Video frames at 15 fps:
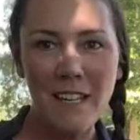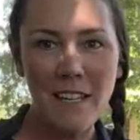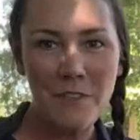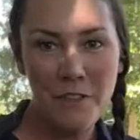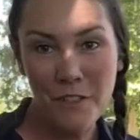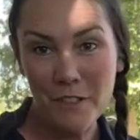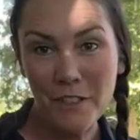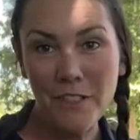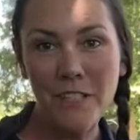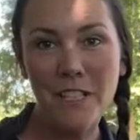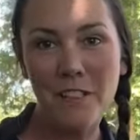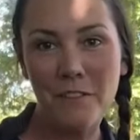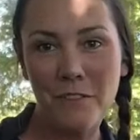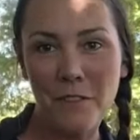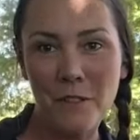If you're
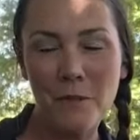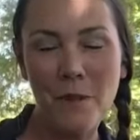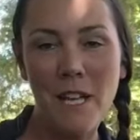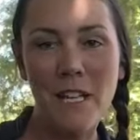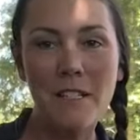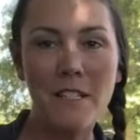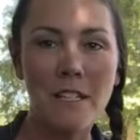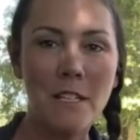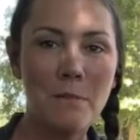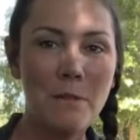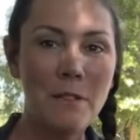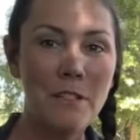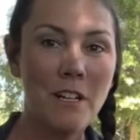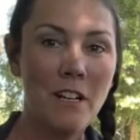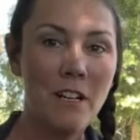looking for a way to keep
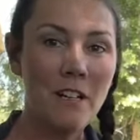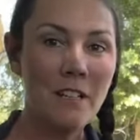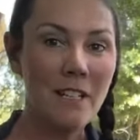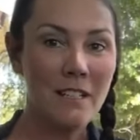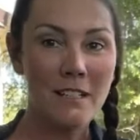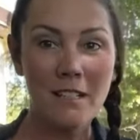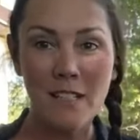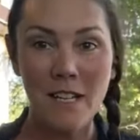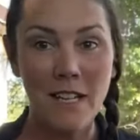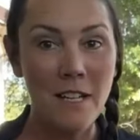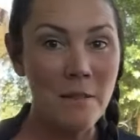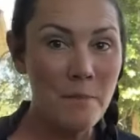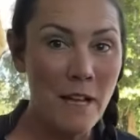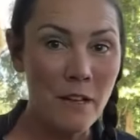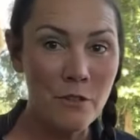your dog inside
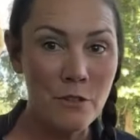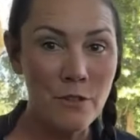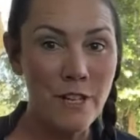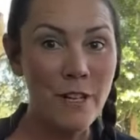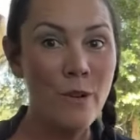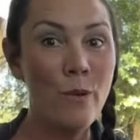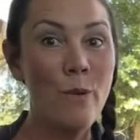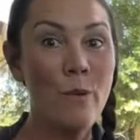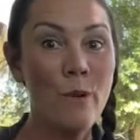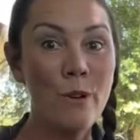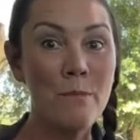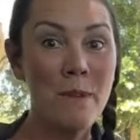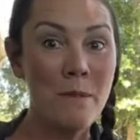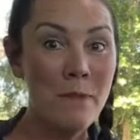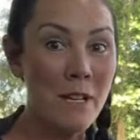a boundary
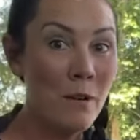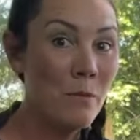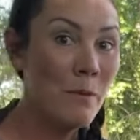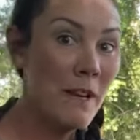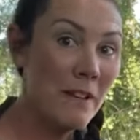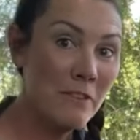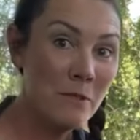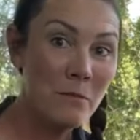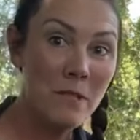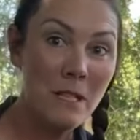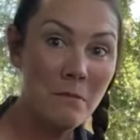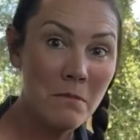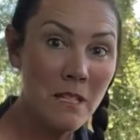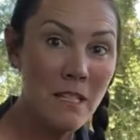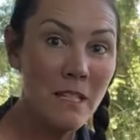or maybe away from
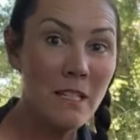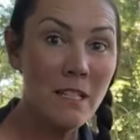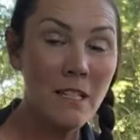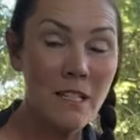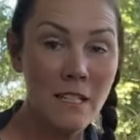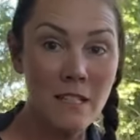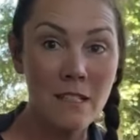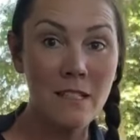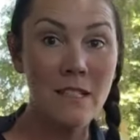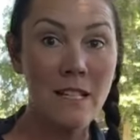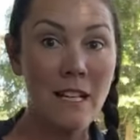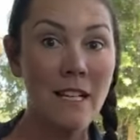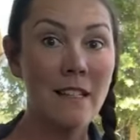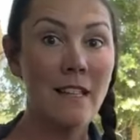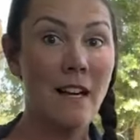something
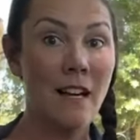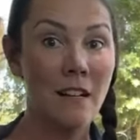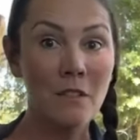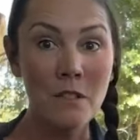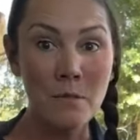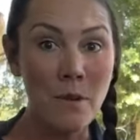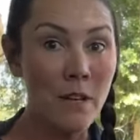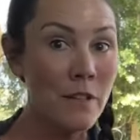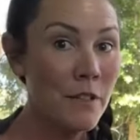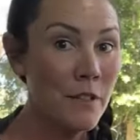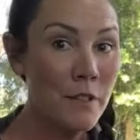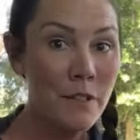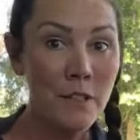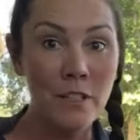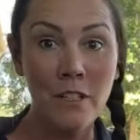inside the house while
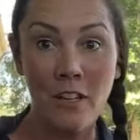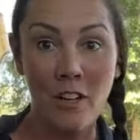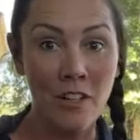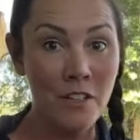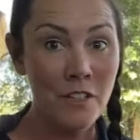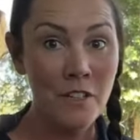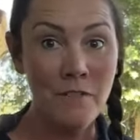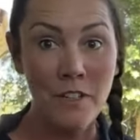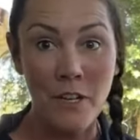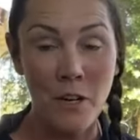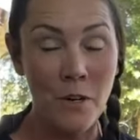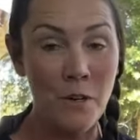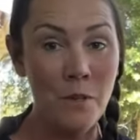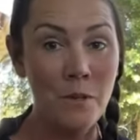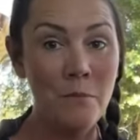you're gone or even
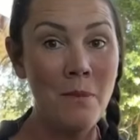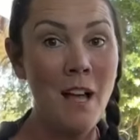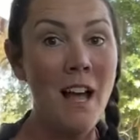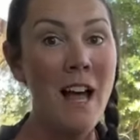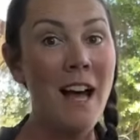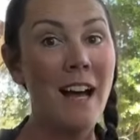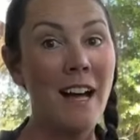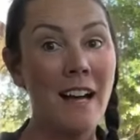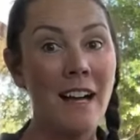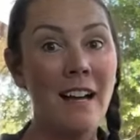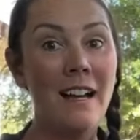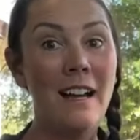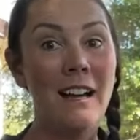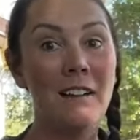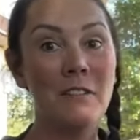home,
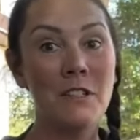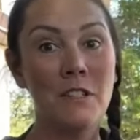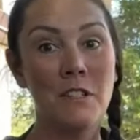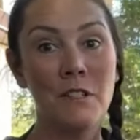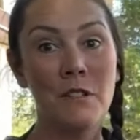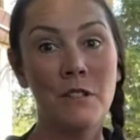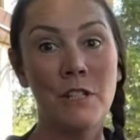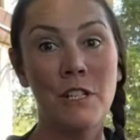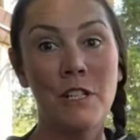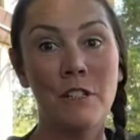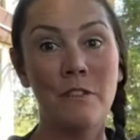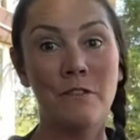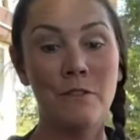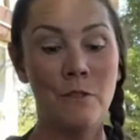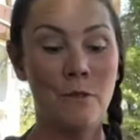I have a
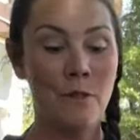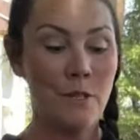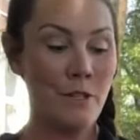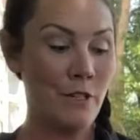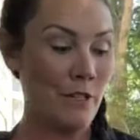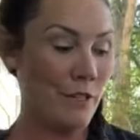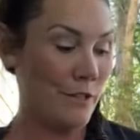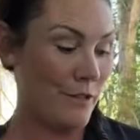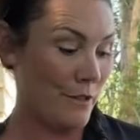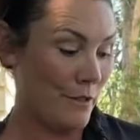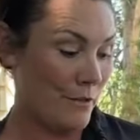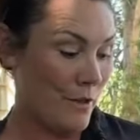solution for you.